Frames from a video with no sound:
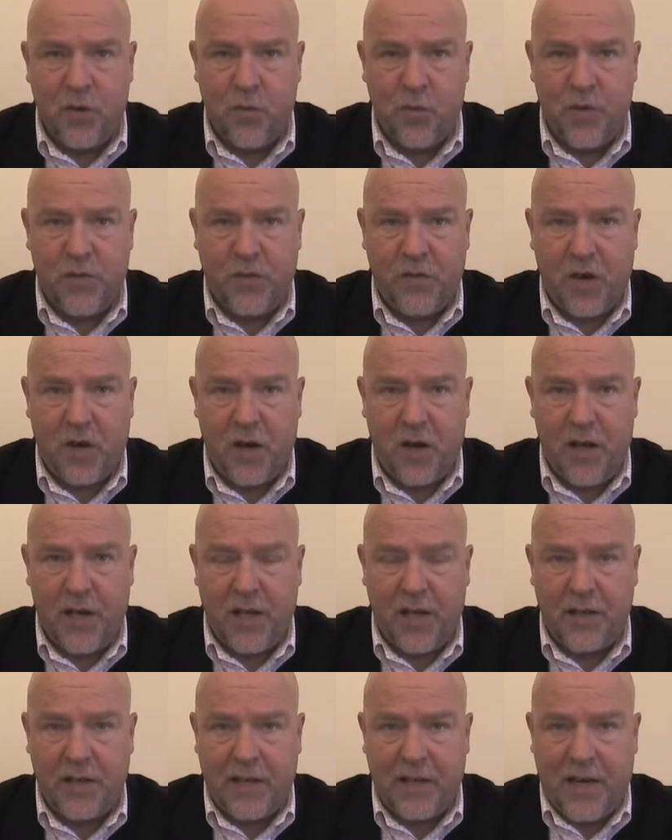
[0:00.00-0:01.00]
refine
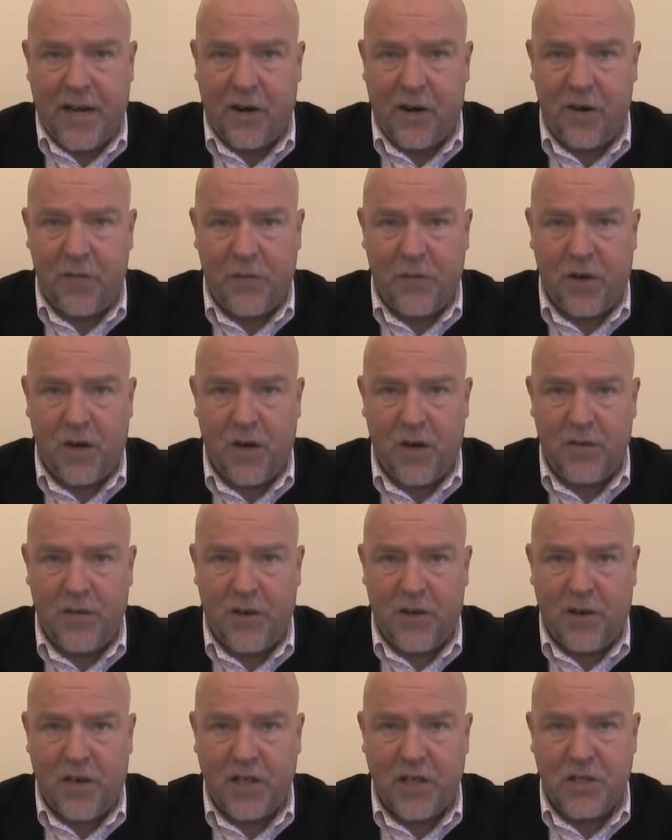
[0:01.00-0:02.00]
and clarify
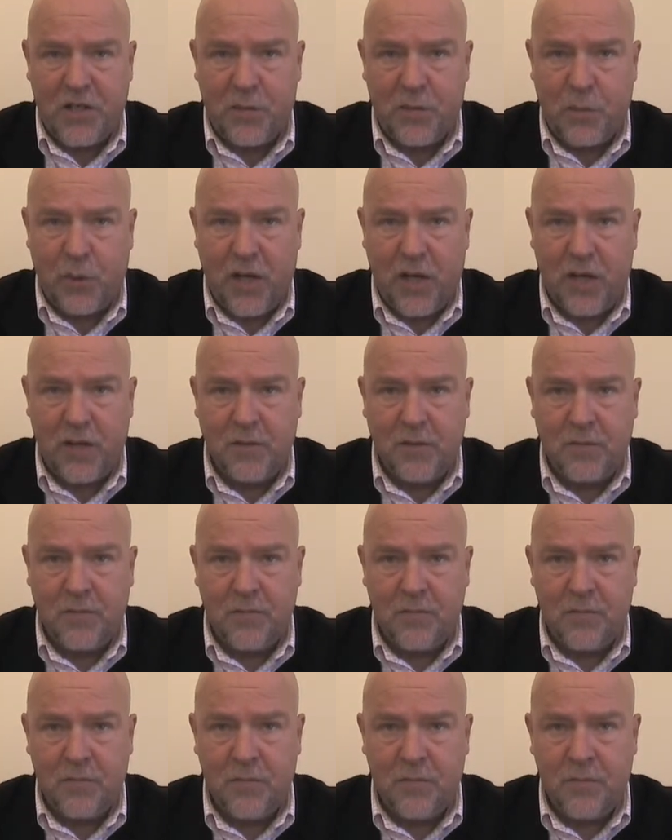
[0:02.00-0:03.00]
their action plan.
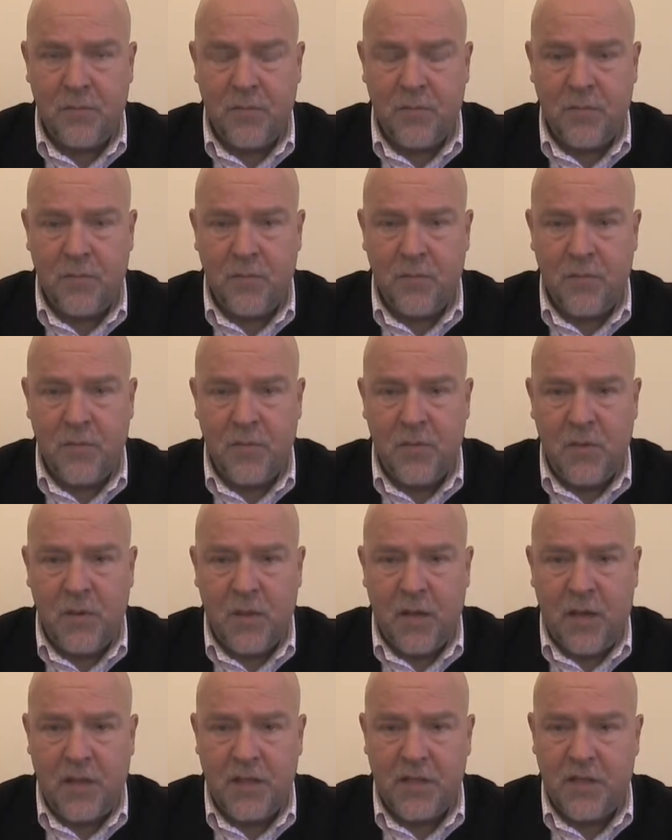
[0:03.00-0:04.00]

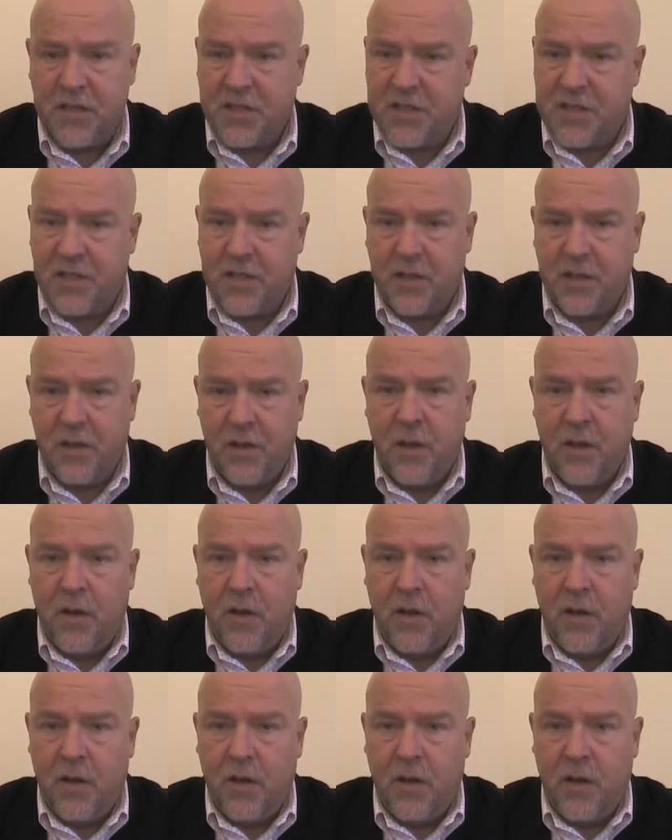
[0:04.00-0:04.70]
And just a